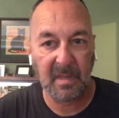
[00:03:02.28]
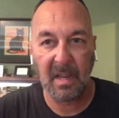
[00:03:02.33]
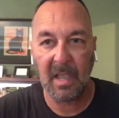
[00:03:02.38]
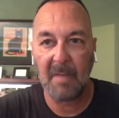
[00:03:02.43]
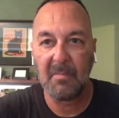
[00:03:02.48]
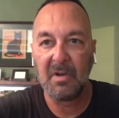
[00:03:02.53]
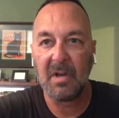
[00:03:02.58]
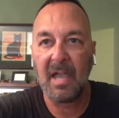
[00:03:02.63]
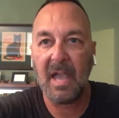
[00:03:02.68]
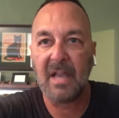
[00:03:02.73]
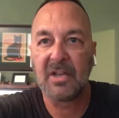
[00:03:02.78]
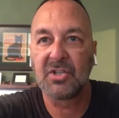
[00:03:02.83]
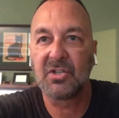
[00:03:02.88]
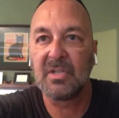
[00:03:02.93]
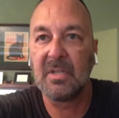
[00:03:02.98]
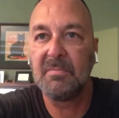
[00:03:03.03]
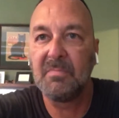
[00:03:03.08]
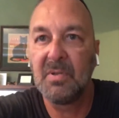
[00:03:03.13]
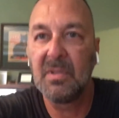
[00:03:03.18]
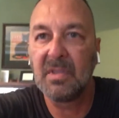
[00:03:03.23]
I'm gonna
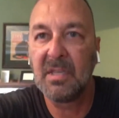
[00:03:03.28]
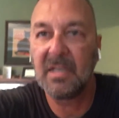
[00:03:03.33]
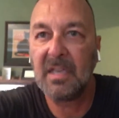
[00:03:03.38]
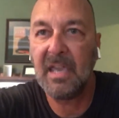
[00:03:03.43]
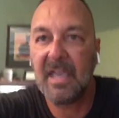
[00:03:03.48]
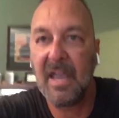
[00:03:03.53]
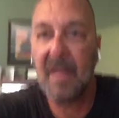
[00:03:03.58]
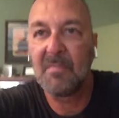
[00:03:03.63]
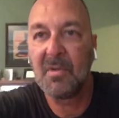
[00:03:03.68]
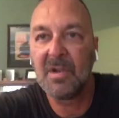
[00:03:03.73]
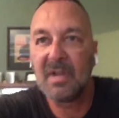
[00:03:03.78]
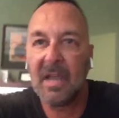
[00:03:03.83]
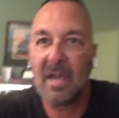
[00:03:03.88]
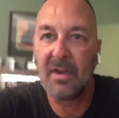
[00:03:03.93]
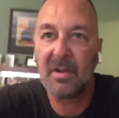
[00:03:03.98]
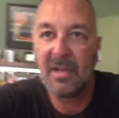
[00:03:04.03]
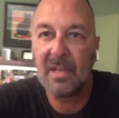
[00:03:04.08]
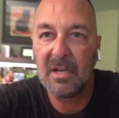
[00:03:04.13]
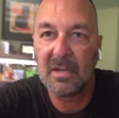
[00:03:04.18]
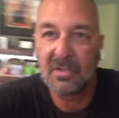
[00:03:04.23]
actually put the camera
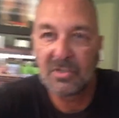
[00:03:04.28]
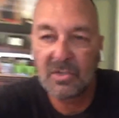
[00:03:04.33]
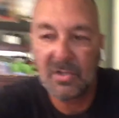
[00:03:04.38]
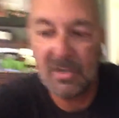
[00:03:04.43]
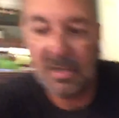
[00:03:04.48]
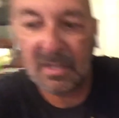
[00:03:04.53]
down here so you